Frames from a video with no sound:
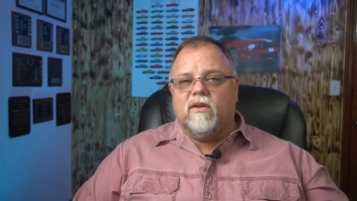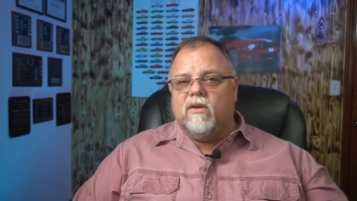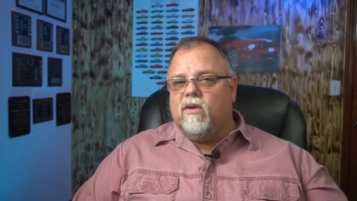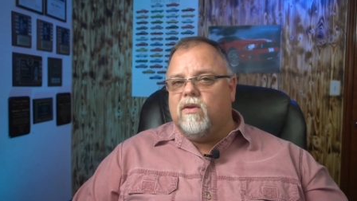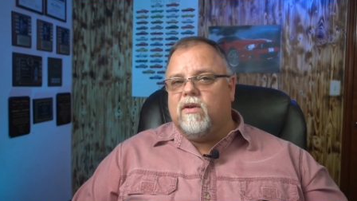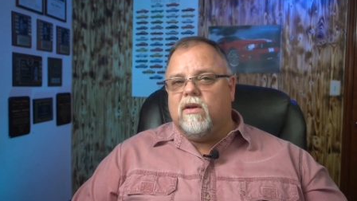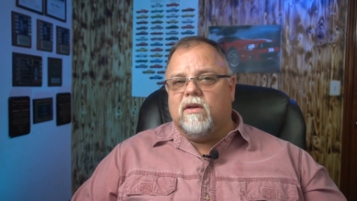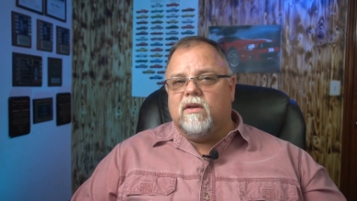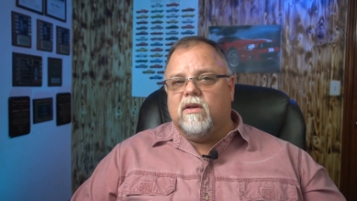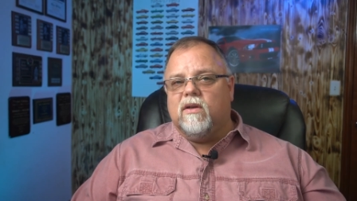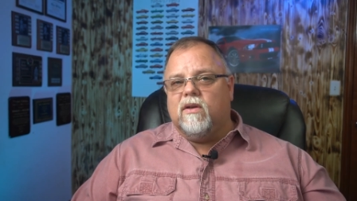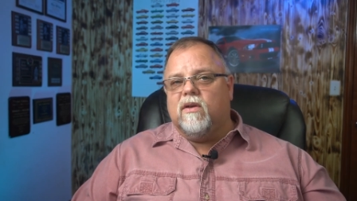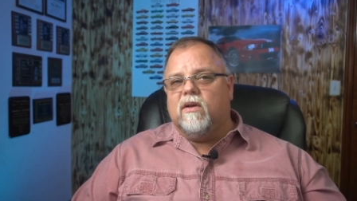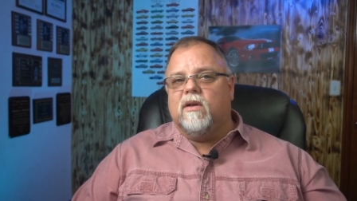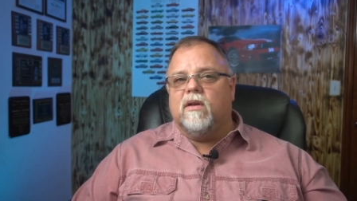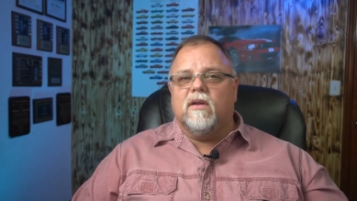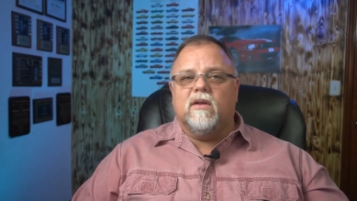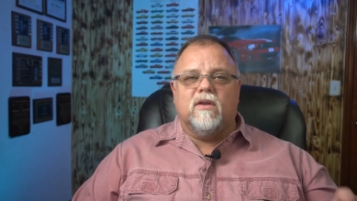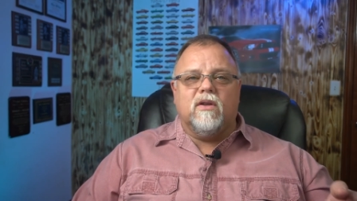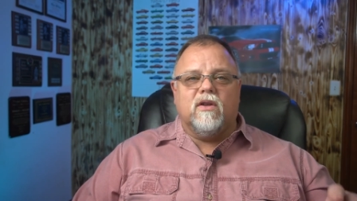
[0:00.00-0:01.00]
You can do
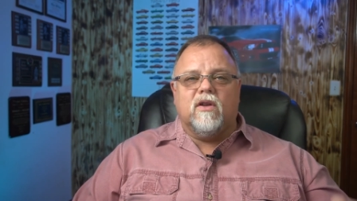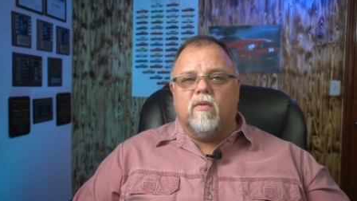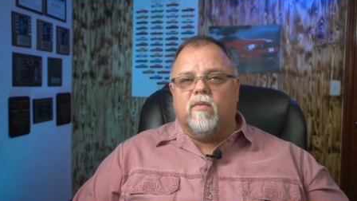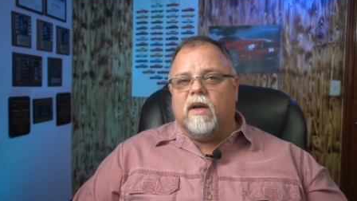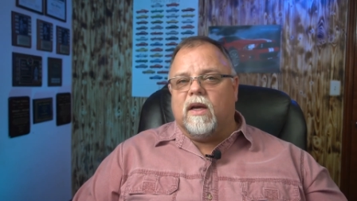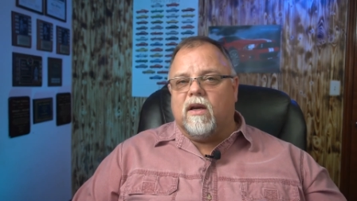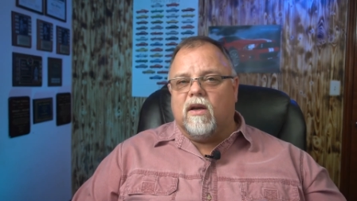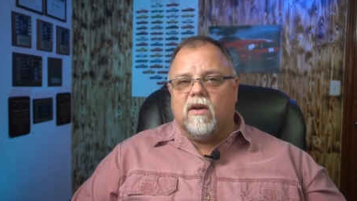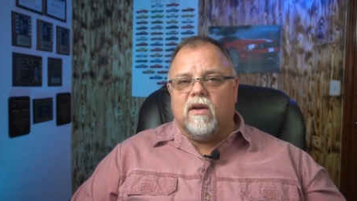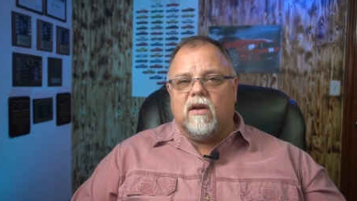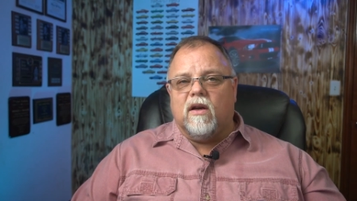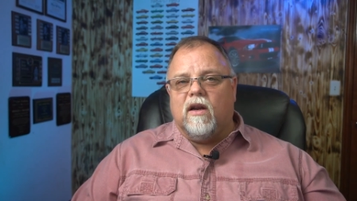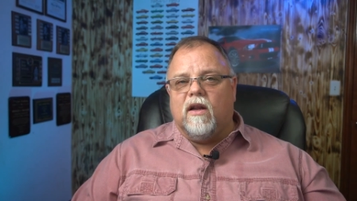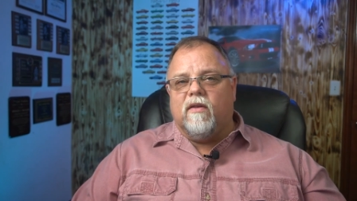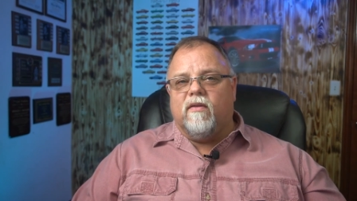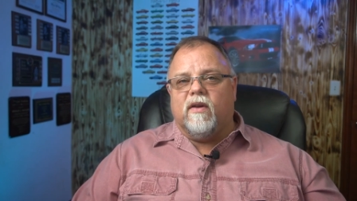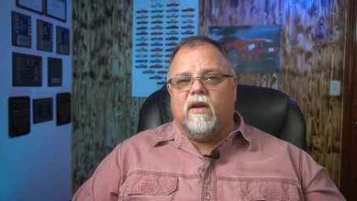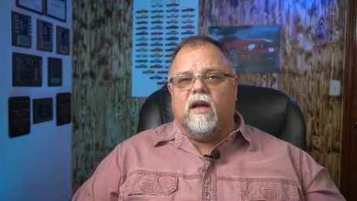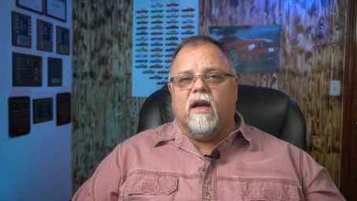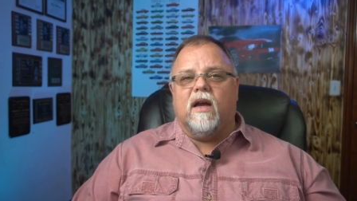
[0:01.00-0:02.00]
it. You can make a good
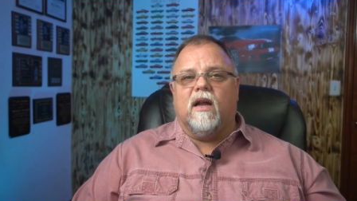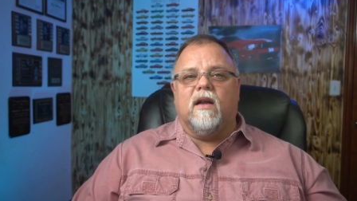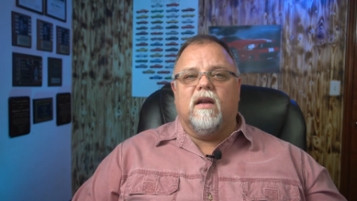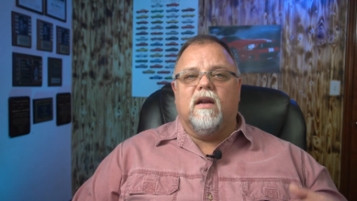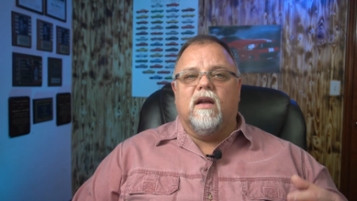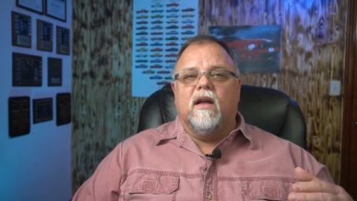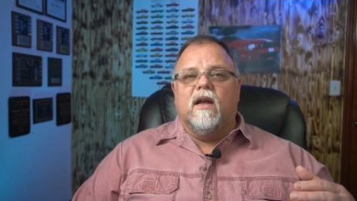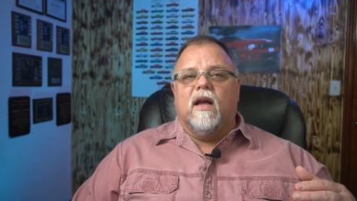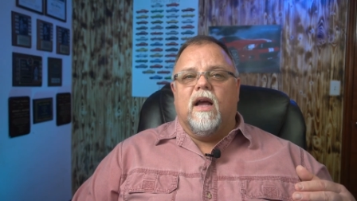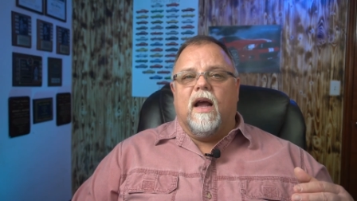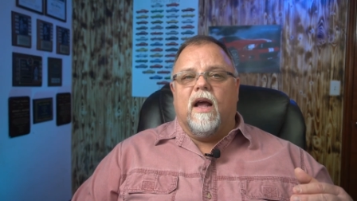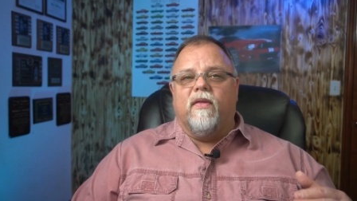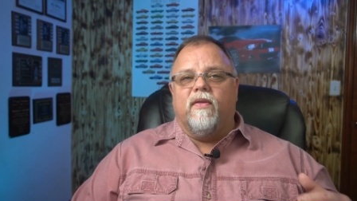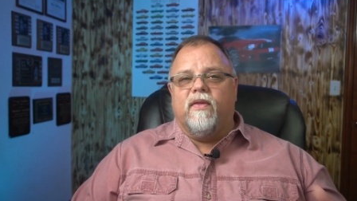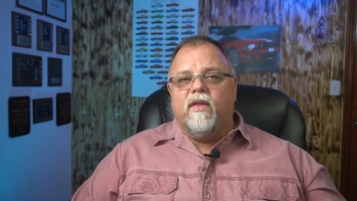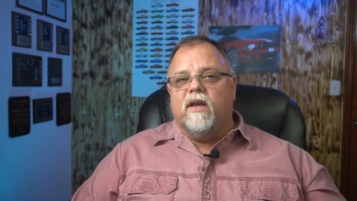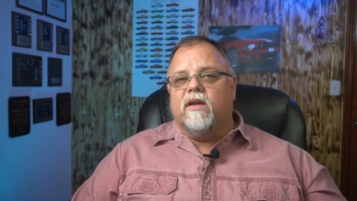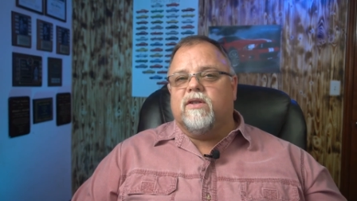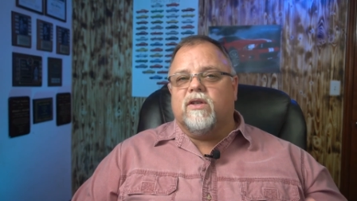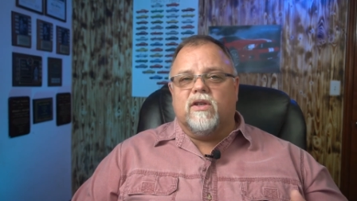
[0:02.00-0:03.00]
living at it.
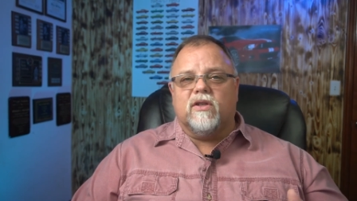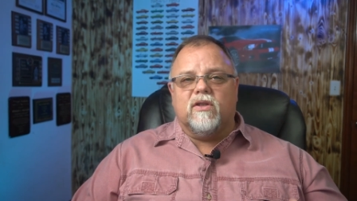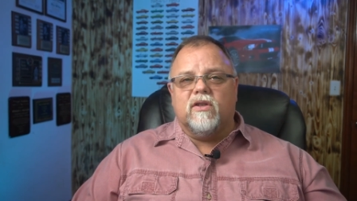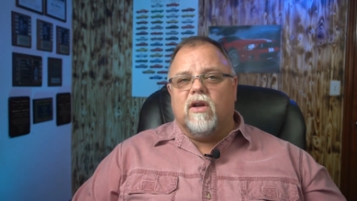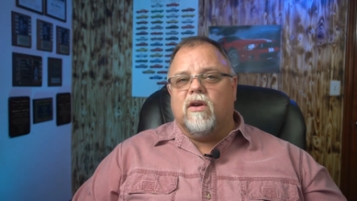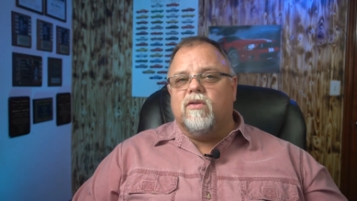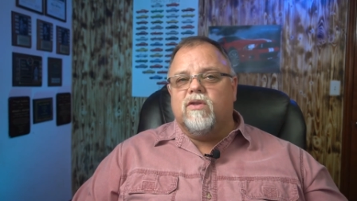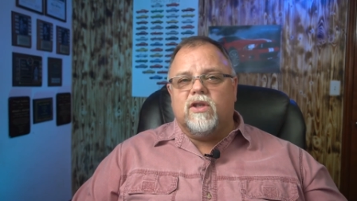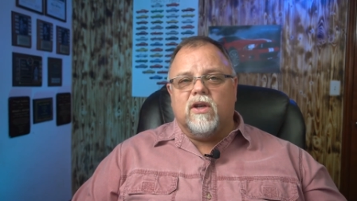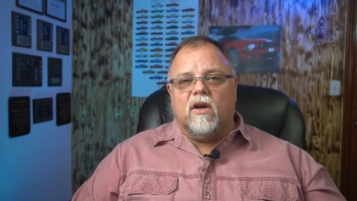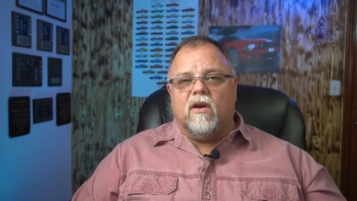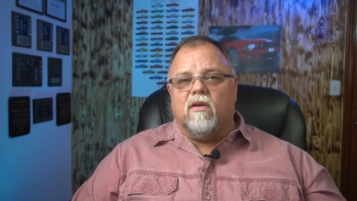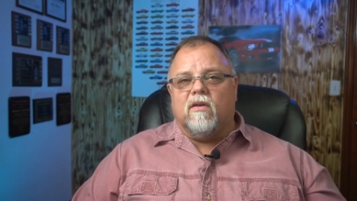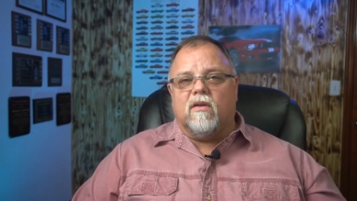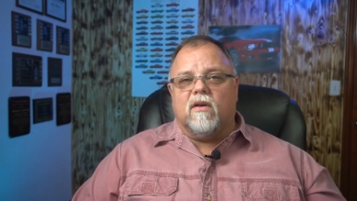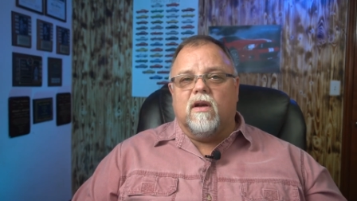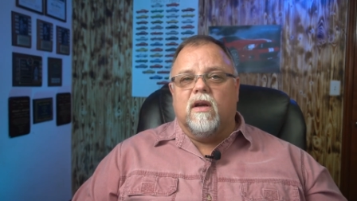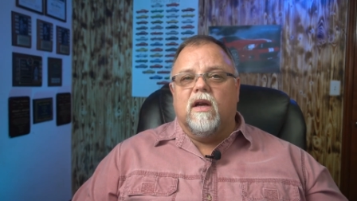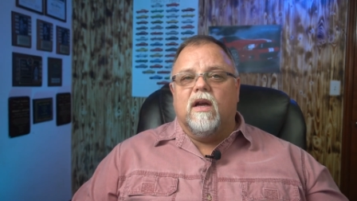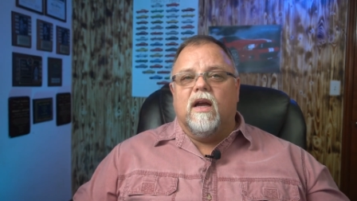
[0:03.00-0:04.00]
And this is no joke.
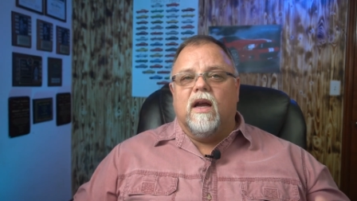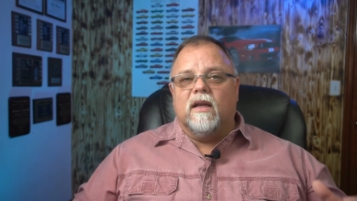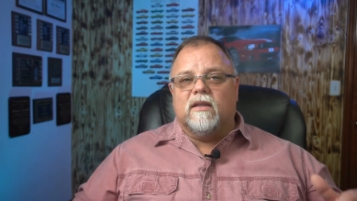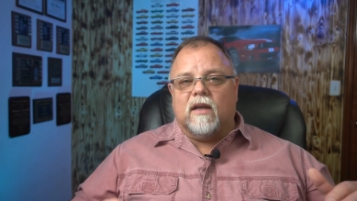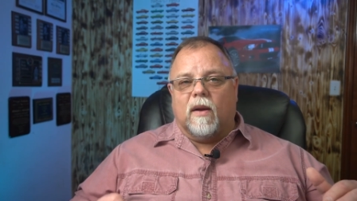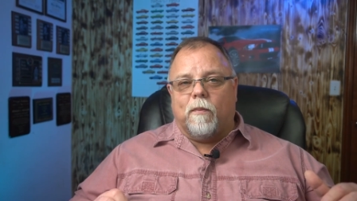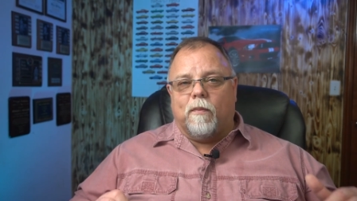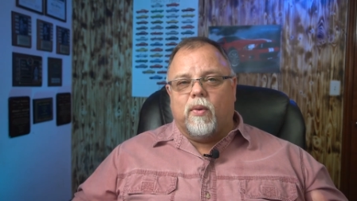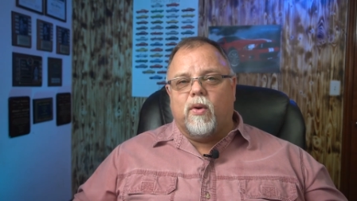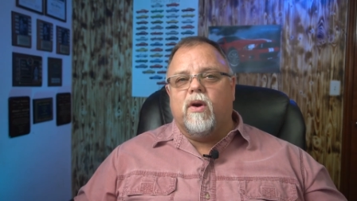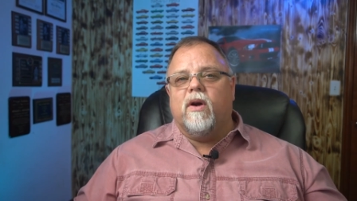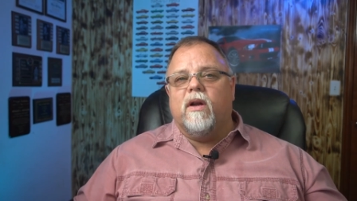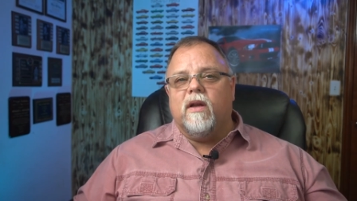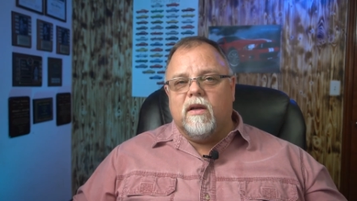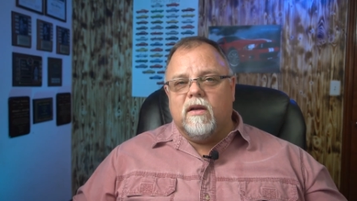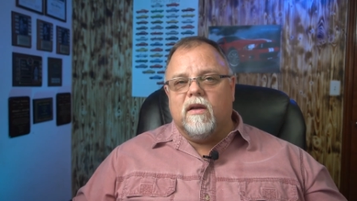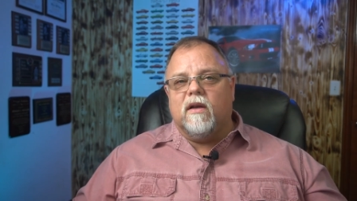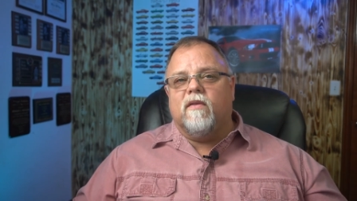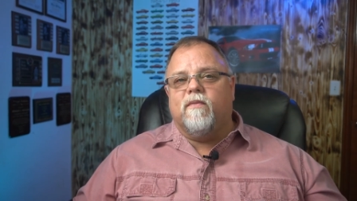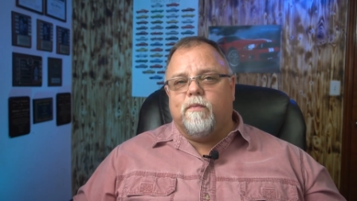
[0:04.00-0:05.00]
It's a pretty
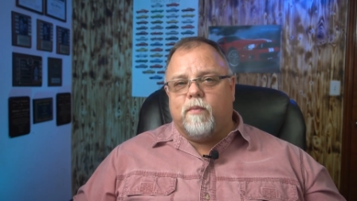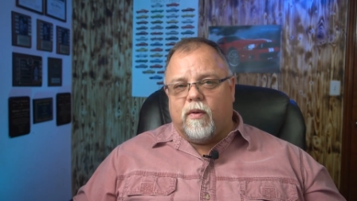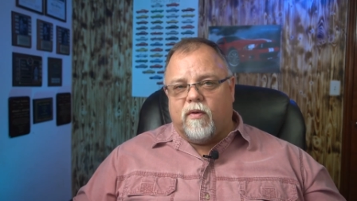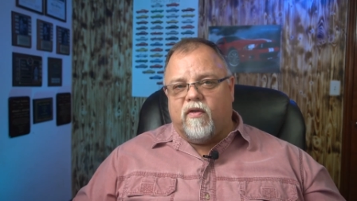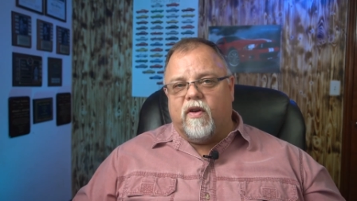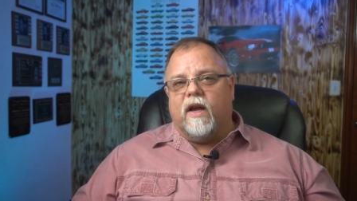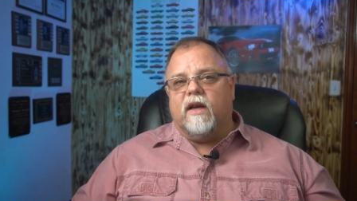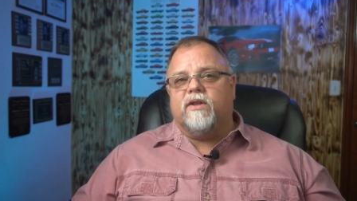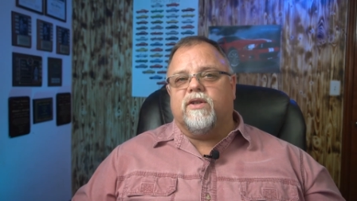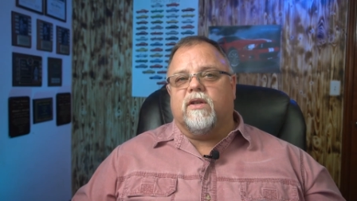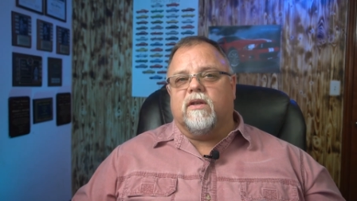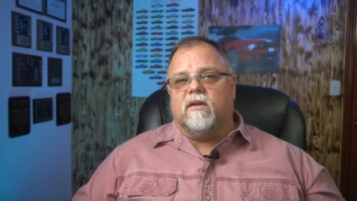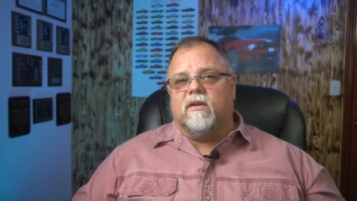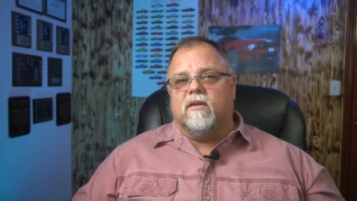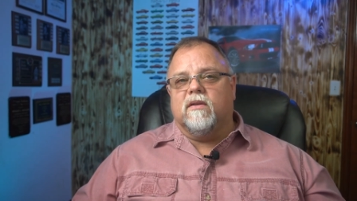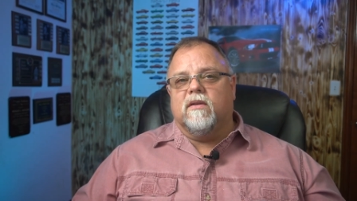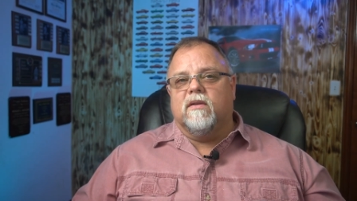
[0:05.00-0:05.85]
good profession.